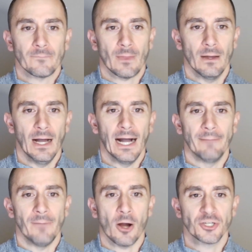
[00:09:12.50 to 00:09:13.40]

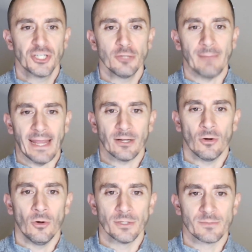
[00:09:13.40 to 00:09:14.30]
our 2 main
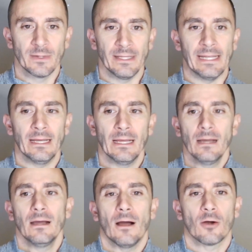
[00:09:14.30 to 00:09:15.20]
goals really
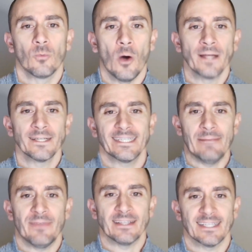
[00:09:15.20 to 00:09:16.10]
are 1, to
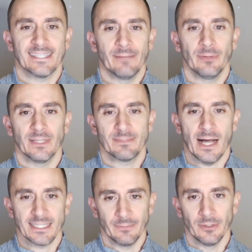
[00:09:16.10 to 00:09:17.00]
keep things as simple as
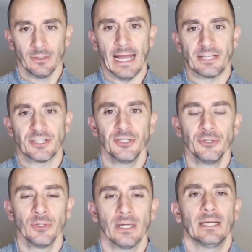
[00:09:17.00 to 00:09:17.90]
possible, and
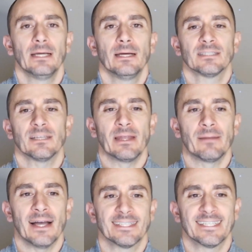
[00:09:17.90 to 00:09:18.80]
2, to
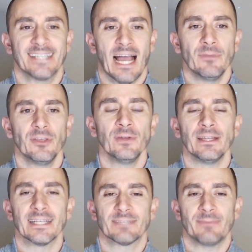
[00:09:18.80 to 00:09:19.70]
minimize the time you need
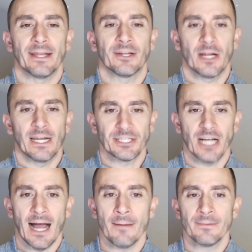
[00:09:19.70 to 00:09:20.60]
to spend creating
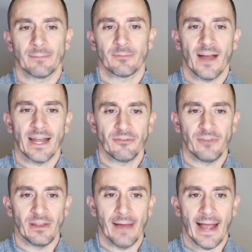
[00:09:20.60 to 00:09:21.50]
jobs and providing
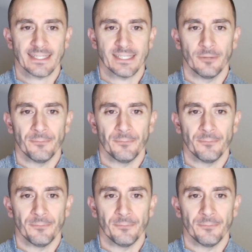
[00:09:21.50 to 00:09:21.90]
feedback. So